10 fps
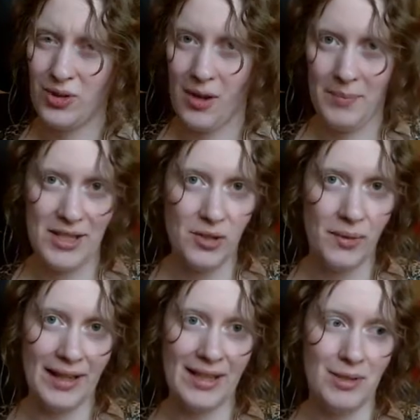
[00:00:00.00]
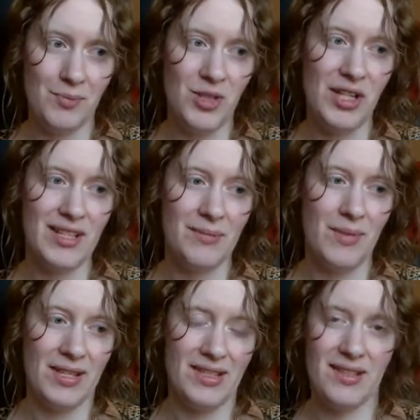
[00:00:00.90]
not be doing, and she doesn't
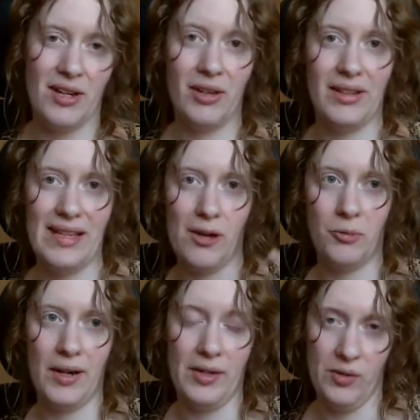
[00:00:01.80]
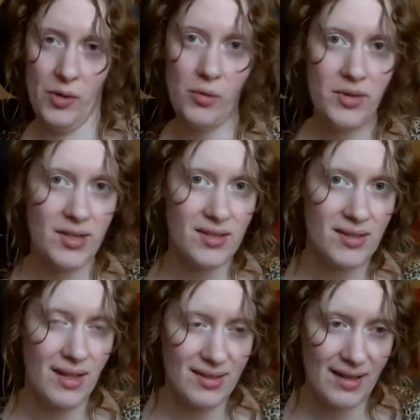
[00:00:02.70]
necessarily outright know the
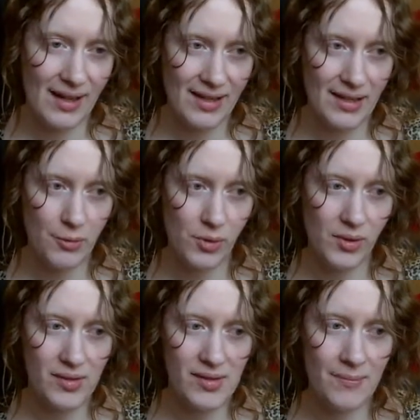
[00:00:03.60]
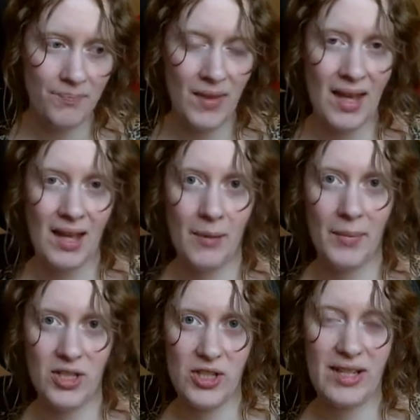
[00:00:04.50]
society rules,
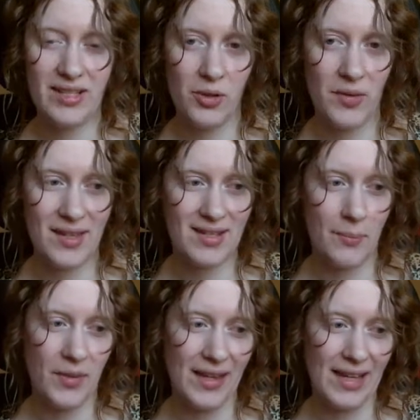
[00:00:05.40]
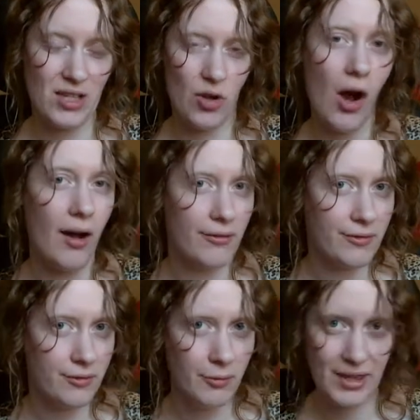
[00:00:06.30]
but she does know that something is
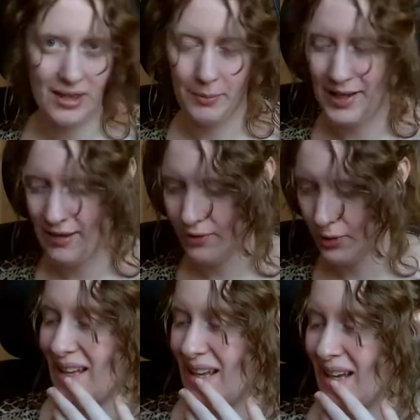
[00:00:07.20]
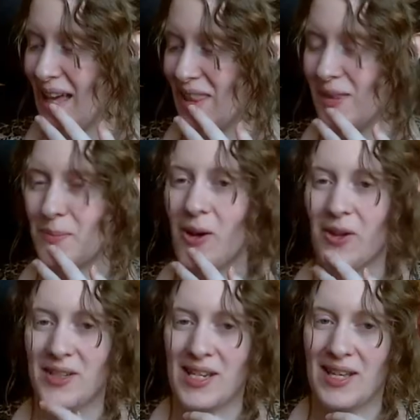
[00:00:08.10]
off with their behavior. At the
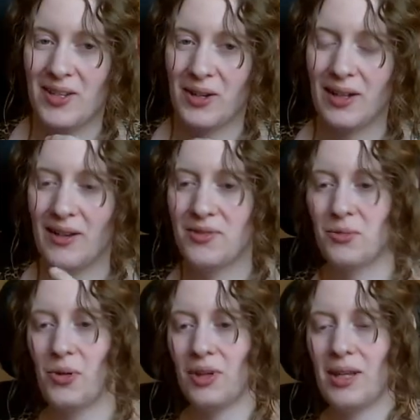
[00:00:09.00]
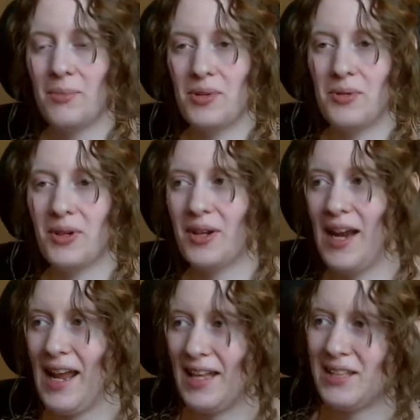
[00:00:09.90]
ball, she has her gloves rolled up to her
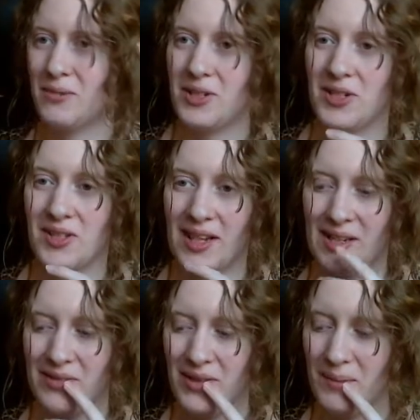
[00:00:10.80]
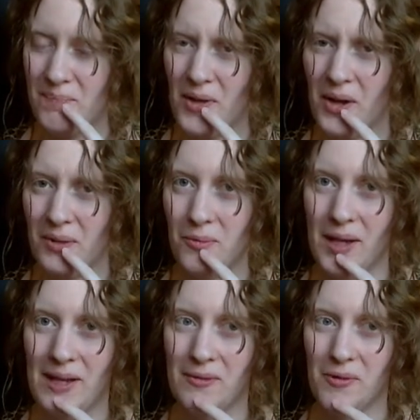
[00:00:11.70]
hands, which is kind of an odd
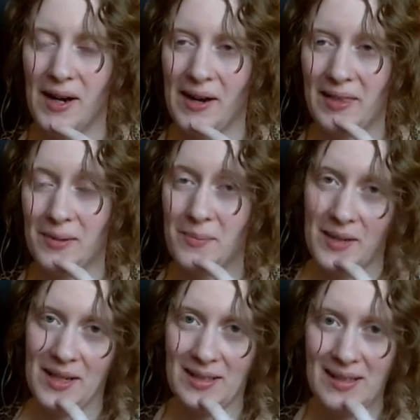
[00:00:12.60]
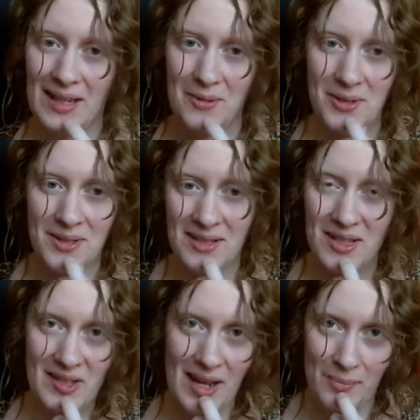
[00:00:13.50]
way of wearing them, but I was
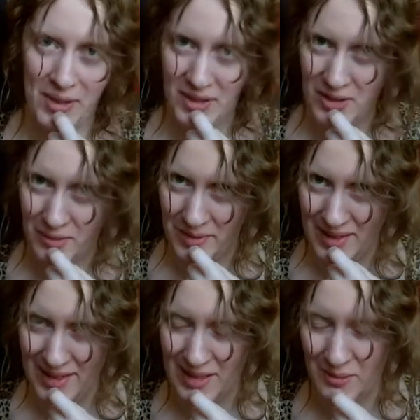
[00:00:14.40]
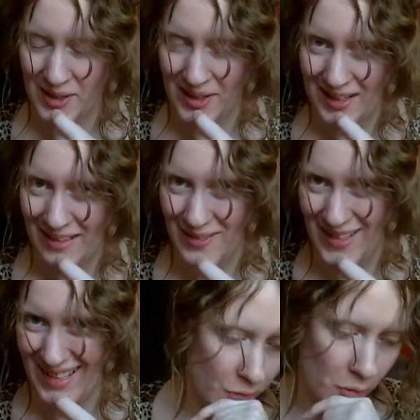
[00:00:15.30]
just happy that she was at least wearing
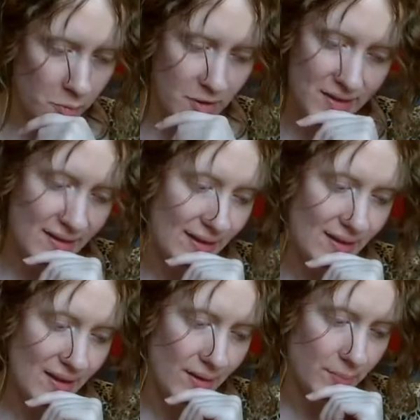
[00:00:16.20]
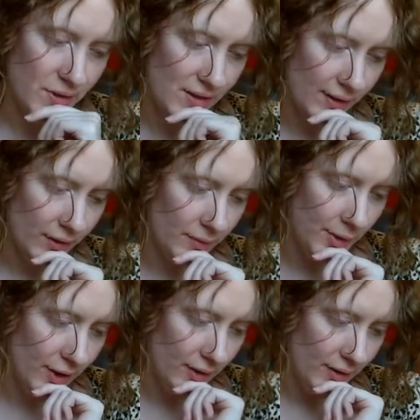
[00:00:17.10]
gloves. Thorpe wasn't at that particular
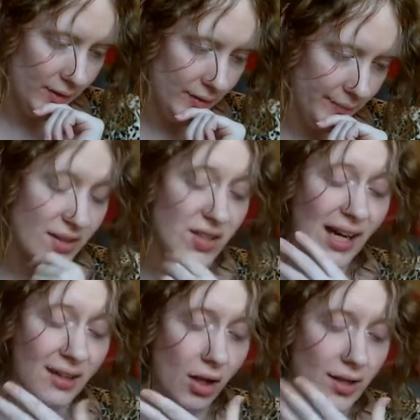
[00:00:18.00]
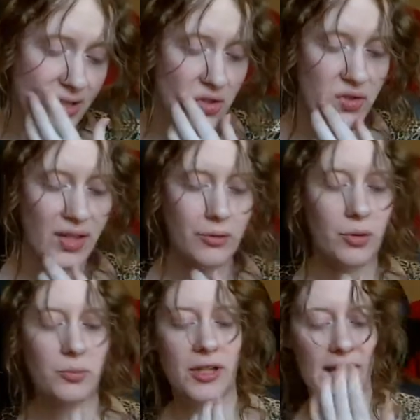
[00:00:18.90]
ball. The dialogue is in
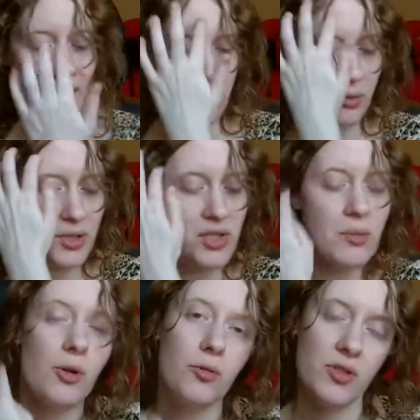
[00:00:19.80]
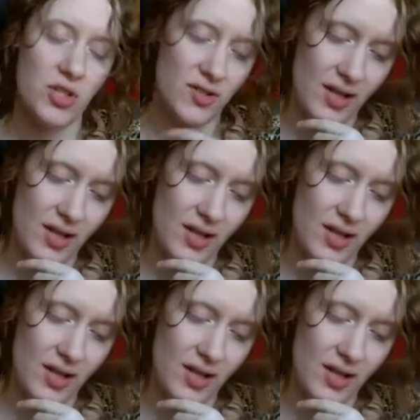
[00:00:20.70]
general pretty accurate to the book, which is